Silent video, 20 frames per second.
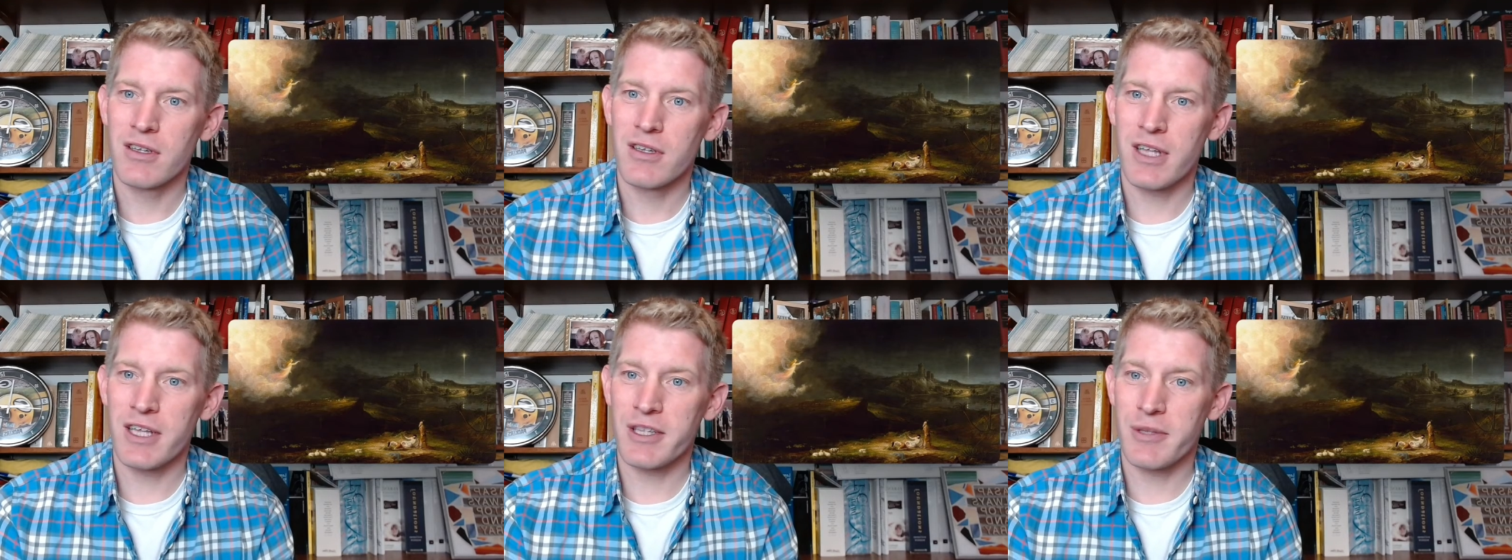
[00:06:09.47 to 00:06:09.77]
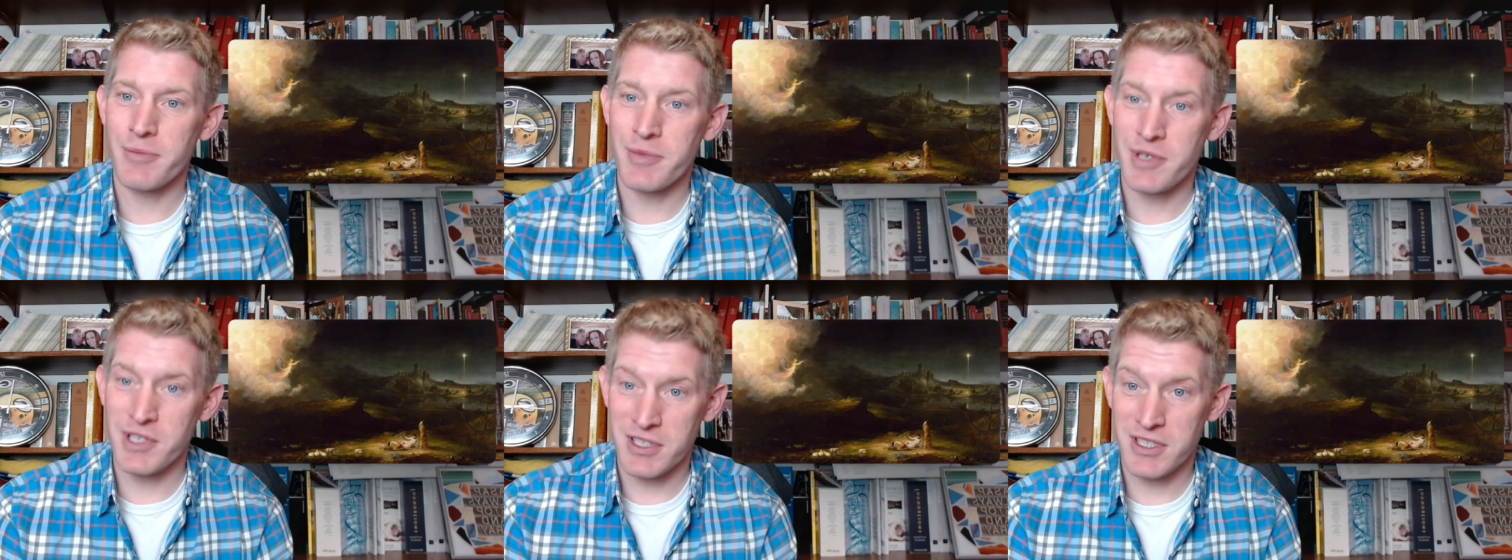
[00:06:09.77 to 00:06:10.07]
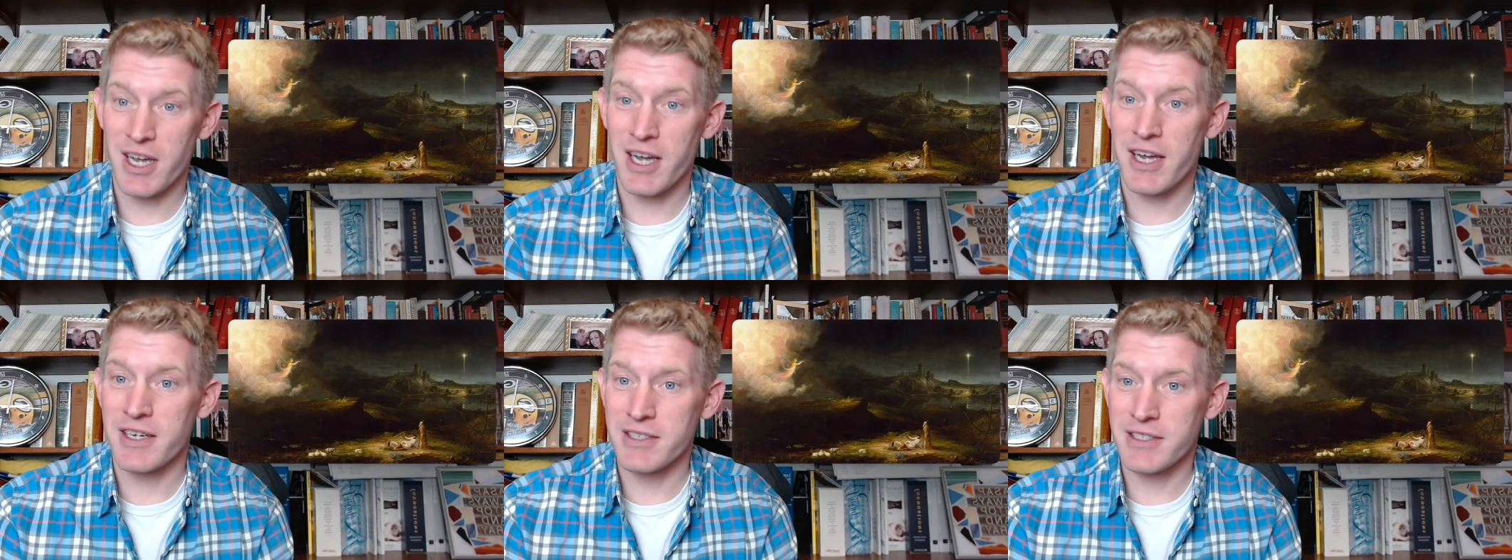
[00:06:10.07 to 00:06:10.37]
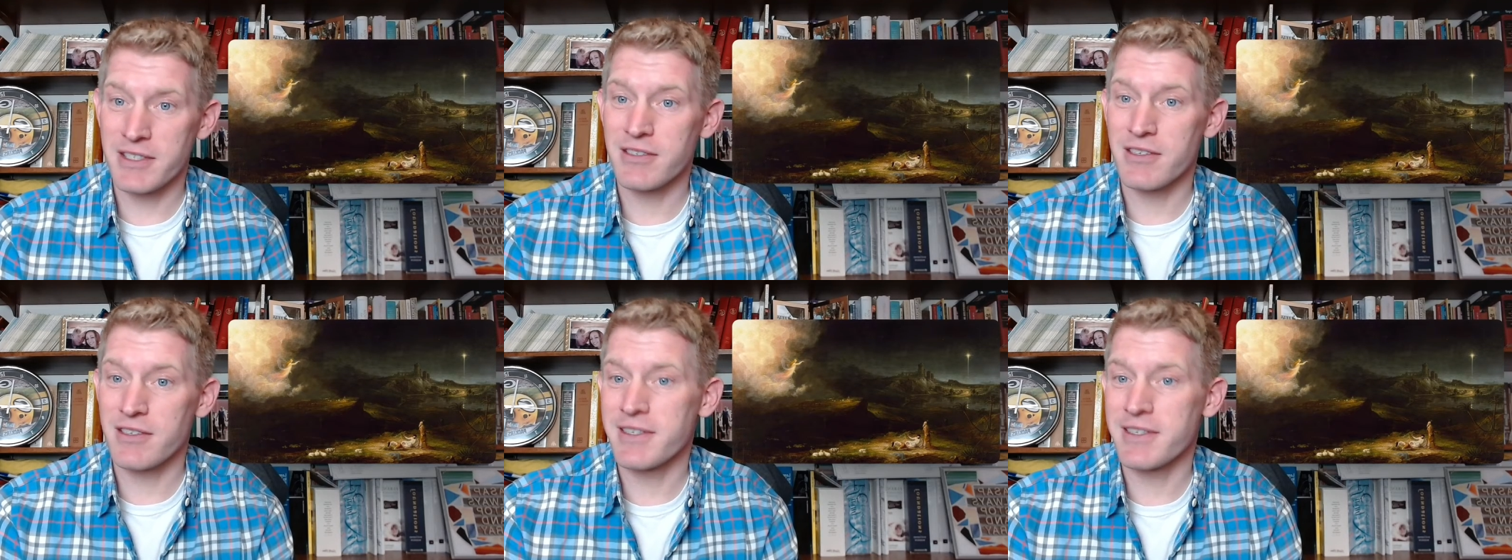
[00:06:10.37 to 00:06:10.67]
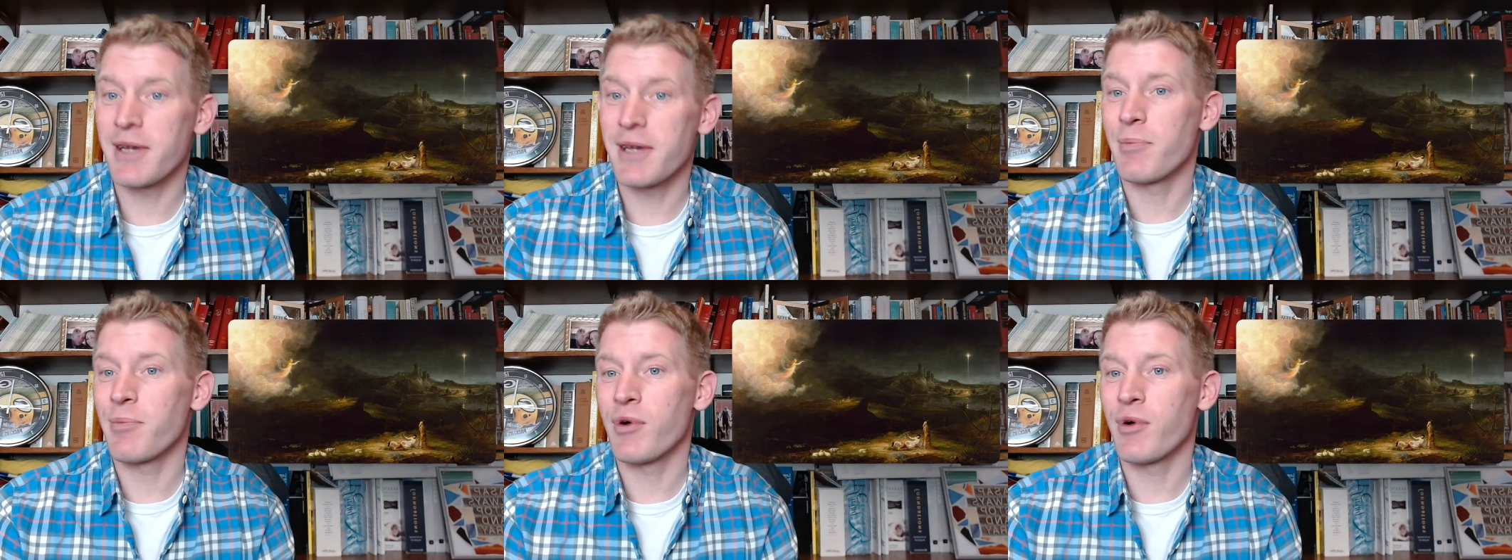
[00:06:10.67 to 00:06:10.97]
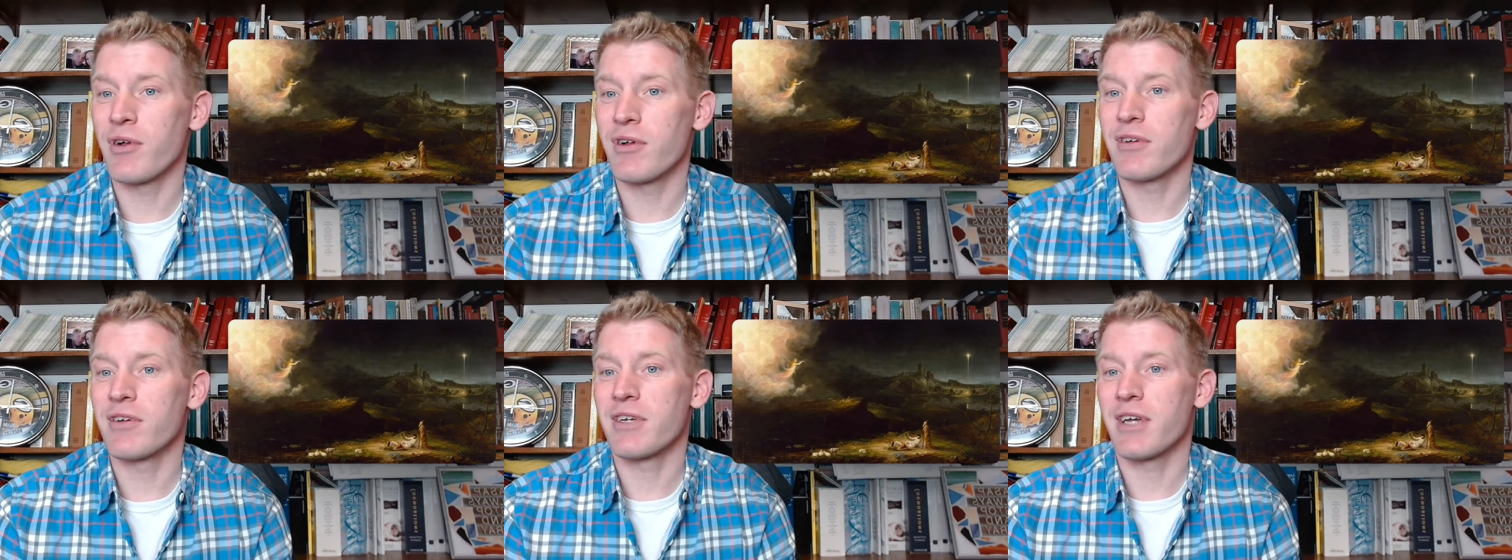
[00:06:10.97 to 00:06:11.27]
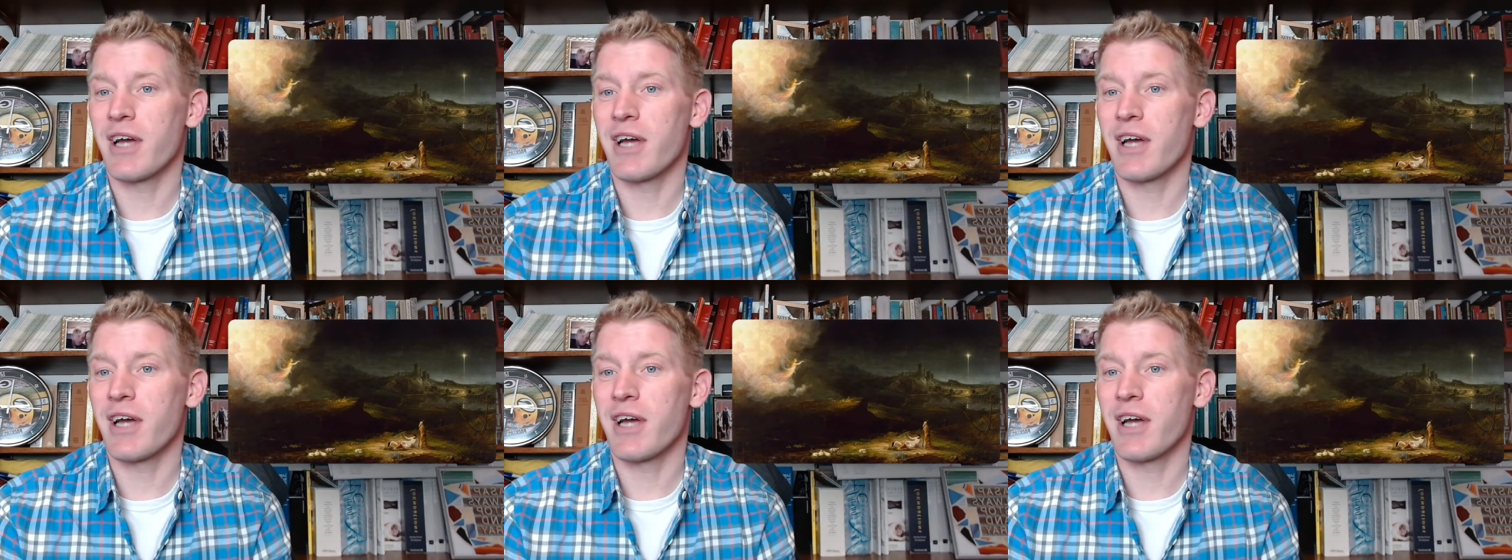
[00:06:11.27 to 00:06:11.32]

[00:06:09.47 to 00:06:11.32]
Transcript: that the Messiah is in the temple.